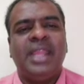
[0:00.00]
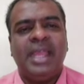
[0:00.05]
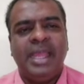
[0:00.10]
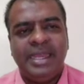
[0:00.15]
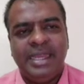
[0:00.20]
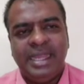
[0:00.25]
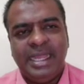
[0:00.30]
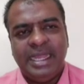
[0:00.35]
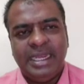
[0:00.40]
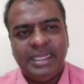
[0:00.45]

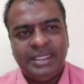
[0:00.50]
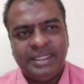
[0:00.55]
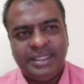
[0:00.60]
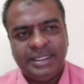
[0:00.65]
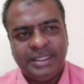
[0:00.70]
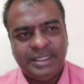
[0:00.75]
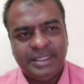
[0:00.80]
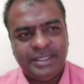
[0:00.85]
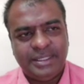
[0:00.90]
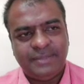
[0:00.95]

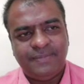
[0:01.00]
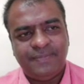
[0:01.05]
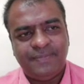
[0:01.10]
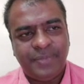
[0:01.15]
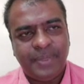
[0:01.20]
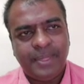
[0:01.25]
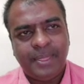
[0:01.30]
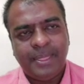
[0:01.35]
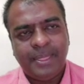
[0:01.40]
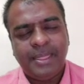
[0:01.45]
analysis.
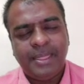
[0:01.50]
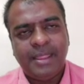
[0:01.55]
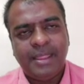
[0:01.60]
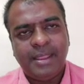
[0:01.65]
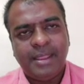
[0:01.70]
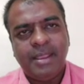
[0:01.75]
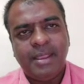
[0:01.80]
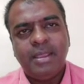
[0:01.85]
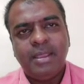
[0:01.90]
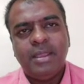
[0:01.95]

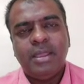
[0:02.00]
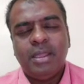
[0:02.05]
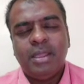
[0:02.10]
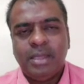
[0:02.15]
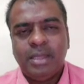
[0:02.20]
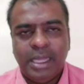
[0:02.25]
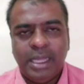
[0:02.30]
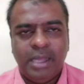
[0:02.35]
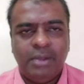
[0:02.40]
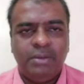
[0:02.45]

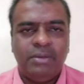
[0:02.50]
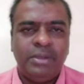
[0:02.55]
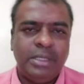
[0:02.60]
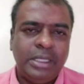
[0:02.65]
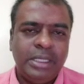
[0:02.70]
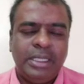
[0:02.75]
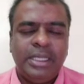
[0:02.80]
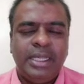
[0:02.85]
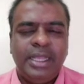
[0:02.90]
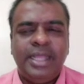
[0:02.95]
Now,
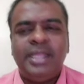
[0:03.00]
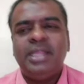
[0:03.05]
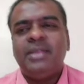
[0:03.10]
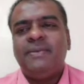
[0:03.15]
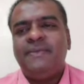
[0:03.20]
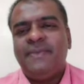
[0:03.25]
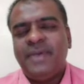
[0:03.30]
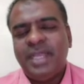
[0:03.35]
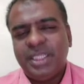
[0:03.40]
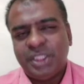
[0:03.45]
in the
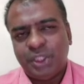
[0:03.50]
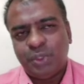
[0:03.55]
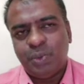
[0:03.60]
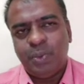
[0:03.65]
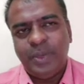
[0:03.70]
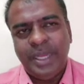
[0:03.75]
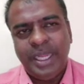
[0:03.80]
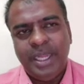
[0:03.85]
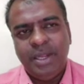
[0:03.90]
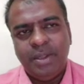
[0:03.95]
first
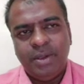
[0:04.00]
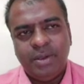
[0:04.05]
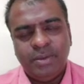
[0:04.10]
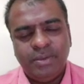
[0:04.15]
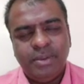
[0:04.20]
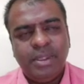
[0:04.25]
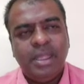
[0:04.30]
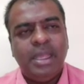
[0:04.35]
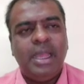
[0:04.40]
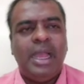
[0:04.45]

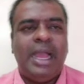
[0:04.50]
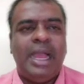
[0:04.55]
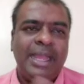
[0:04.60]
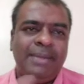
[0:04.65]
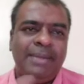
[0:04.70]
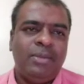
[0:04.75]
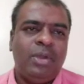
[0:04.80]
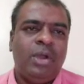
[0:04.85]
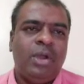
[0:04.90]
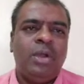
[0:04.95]
video, I
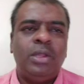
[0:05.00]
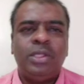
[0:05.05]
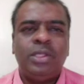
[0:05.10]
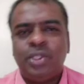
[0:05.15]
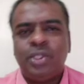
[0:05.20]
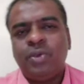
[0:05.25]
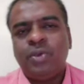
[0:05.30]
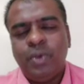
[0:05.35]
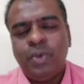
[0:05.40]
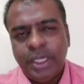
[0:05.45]
am
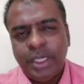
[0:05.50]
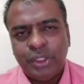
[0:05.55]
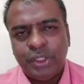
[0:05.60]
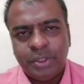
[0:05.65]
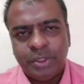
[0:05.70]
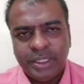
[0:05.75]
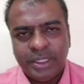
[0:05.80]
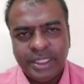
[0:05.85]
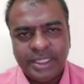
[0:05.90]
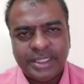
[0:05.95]
also going
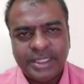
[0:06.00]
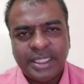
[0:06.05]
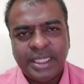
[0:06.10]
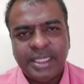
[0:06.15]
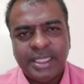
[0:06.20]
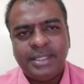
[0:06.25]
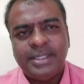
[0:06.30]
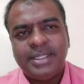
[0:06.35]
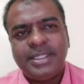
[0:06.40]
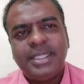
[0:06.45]
to
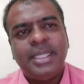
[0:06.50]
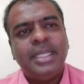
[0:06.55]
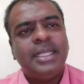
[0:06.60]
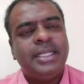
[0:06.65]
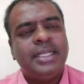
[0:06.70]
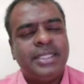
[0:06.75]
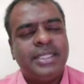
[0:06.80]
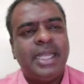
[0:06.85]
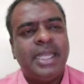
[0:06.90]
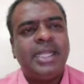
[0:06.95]
discuss
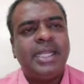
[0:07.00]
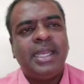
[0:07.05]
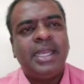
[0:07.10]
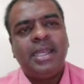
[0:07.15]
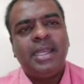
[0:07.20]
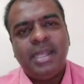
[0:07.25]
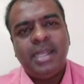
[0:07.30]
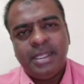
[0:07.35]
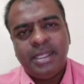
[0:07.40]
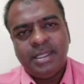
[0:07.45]

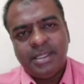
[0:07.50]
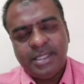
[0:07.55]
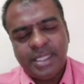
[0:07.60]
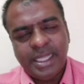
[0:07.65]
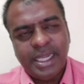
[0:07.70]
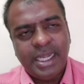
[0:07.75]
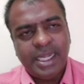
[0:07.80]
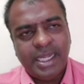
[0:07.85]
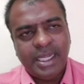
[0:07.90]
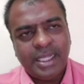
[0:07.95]
certain
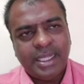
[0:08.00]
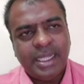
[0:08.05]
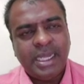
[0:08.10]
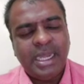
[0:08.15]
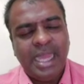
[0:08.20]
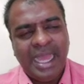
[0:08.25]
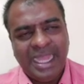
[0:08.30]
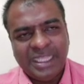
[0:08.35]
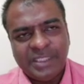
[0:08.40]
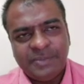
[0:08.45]
theoretical
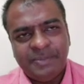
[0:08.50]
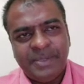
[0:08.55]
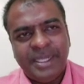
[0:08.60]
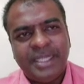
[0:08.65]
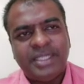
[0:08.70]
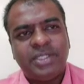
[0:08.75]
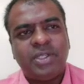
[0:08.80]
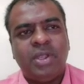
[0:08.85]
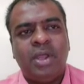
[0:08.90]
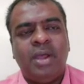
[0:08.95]

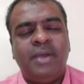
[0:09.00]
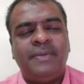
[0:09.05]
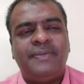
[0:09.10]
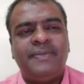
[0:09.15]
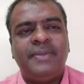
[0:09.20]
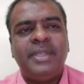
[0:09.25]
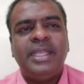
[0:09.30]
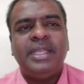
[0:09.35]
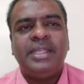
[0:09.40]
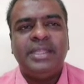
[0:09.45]
aspects
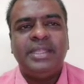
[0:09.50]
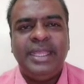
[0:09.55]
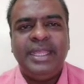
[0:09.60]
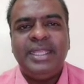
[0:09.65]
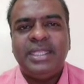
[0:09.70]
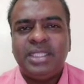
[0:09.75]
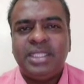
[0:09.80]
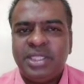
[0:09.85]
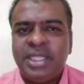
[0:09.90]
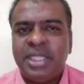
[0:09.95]
of
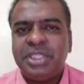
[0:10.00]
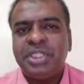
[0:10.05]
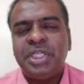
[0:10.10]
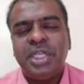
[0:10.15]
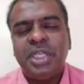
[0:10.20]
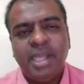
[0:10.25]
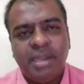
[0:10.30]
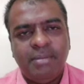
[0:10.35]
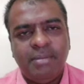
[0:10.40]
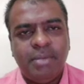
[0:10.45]
the
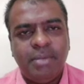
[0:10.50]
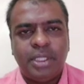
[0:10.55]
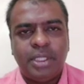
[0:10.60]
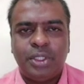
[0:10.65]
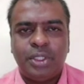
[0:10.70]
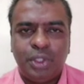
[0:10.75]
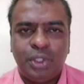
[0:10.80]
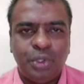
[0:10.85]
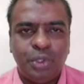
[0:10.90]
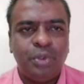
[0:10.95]
session number
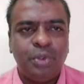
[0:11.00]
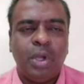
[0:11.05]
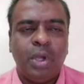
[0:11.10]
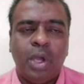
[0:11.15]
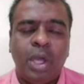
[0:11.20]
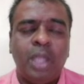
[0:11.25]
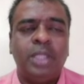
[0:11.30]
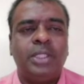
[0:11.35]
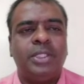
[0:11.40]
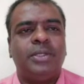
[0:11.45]
2
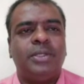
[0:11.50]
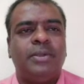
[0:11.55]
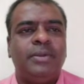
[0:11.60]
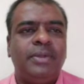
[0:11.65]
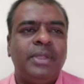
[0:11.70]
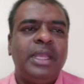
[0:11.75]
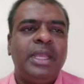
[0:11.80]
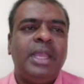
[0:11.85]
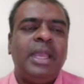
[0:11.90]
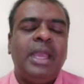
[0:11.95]
also.
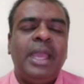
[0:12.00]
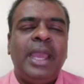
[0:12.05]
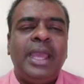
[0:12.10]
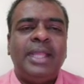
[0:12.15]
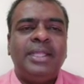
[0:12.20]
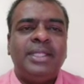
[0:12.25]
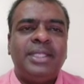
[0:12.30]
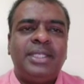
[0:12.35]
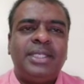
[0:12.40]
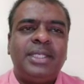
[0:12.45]

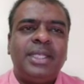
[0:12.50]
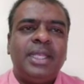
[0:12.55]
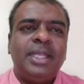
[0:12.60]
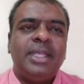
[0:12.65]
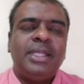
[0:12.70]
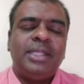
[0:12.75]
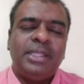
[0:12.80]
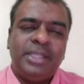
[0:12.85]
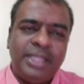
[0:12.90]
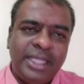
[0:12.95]
Hence,
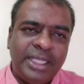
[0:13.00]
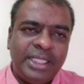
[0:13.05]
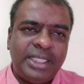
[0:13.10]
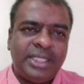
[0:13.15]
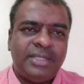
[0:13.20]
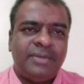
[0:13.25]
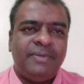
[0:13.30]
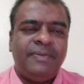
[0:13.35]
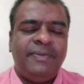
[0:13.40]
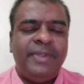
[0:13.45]

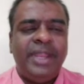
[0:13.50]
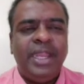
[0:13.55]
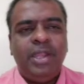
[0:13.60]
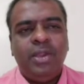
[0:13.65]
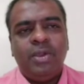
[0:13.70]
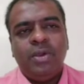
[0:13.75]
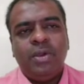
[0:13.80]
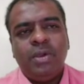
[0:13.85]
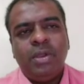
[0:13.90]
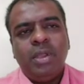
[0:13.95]
this
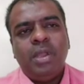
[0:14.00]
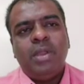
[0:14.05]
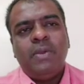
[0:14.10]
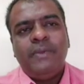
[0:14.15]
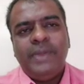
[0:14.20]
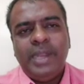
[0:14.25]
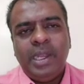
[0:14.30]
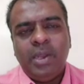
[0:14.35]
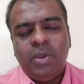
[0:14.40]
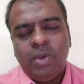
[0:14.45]
video
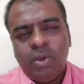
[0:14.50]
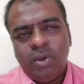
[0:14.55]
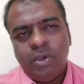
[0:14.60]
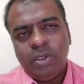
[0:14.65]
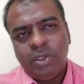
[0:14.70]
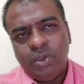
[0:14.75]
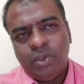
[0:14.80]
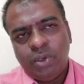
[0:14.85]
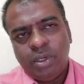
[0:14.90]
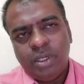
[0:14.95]
will
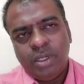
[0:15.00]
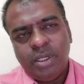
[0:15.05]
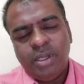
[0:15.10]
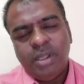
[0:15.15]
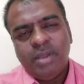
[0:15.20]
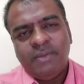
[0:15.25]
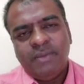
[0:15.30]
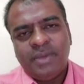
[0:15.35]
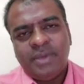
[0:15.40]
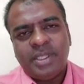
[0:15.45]
hold good
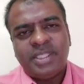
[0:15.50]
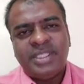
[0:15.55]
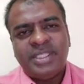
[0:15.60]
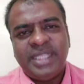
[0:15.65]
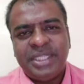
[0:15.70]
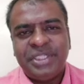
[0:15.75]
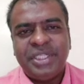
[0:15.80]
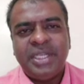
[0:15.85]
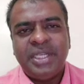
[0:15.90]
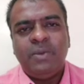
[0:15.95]
for
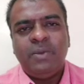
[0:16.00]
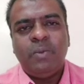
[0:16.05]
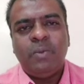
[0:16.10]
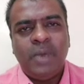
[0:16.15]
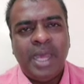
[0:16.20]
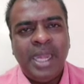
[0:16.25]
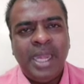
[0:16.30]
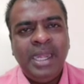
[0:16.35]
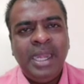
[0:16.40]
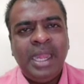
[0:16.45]
session
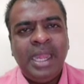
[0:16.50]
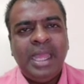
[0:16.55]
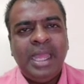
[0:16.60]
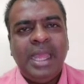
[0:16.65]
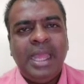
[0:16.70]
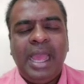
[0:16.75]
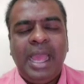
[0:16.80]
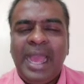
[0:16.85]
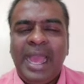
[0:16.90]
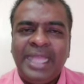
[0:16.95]
1
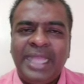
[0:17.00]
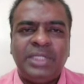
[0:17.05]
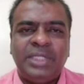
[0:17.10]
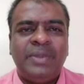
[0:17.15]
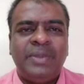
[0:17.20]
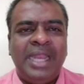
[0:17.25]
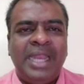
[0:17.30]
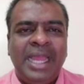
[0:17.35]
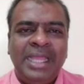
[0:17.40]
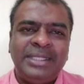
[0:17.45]
as
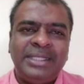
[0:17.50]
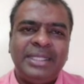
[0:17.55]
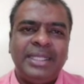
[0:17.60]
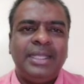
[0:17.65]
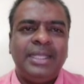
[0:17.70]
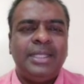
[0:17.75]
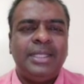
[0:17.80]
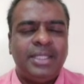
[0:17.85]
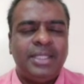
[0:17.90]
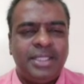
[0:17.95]
well as
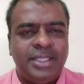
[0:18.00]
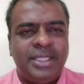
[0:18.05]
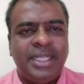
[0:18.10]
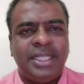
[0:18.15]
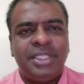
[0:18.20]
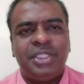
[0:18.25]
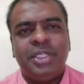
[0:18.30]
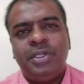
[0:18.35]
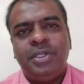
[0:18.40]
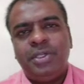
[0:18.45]

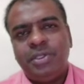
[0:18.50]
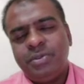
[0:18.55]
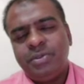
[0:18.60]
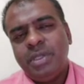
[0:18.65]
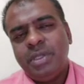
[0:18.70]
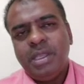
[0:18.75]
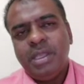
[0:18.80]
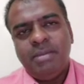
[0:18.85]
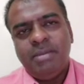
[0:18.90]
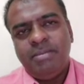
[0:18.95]
session 2
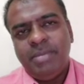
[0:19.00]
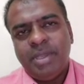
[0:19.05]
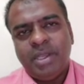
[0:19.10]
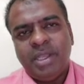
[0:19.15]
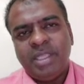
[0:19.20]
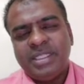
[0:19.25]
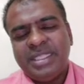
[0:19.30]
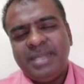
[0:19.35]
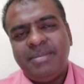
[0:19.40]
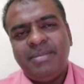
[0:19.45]

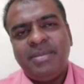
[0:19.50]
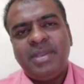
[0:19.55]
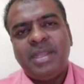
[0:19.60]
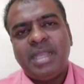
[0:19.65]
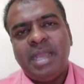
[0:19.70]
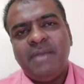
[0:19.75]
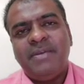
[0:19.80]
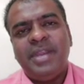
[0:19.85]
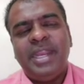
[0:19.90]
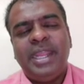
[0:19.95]
because I am
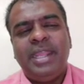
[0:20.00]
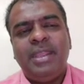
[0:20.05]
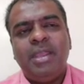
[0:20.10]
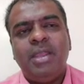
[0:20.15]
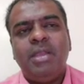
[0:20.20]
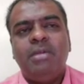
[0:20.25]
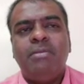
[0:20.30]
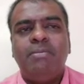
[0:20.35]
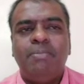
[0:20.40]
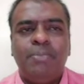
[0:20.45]
covering
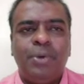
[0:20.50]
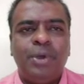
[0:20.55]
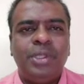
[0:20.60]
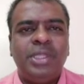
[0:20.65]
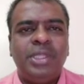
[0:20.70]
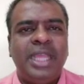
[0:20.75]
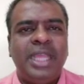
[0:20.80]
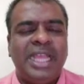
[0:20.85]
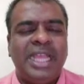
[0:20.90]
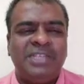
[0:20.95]

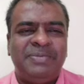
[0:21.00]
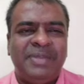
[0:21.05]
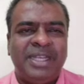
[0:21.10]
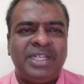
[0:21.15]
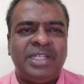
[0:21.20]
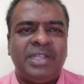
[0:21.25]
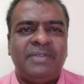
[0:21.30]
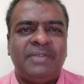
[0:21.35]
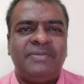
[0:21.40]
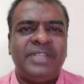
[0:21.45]
both the
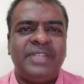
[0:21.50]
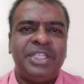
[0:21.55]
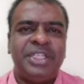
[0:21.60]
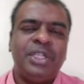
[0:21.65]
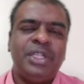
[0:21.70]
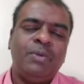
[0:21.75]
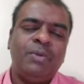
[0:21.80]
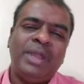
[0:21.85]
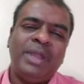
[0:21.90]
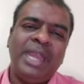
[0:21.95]
aspects of
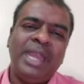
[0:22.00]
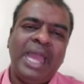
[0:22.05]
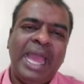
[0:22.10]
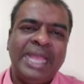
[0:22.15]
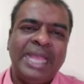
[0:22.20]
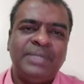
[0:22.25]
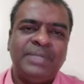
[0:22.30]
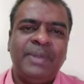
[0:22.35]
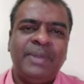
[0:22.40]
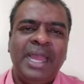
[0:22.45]
session 1
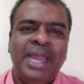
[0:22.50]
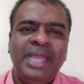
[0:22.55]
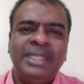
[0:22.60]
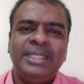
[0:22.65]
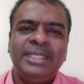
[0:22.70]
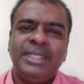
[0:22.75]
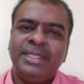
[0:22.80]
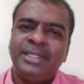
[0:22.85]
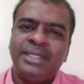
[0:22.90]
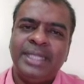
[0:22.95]
as well
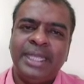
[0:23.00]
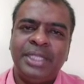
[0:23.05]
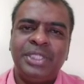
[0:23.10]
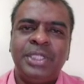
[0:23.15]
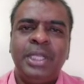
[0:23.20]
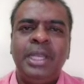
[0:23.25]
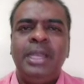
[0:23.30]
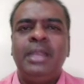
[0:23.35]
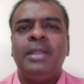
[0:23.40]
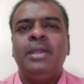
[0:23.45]
as
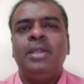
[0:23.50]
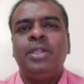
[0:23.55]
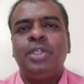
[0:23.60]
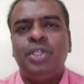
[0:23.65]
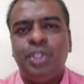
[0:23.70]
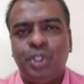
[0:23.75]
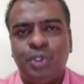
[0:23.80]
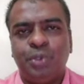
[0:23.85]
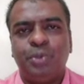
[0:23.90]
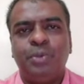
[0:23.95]
session
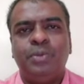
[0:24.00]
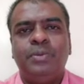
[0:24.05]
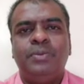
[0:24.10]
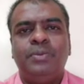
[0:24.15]
2.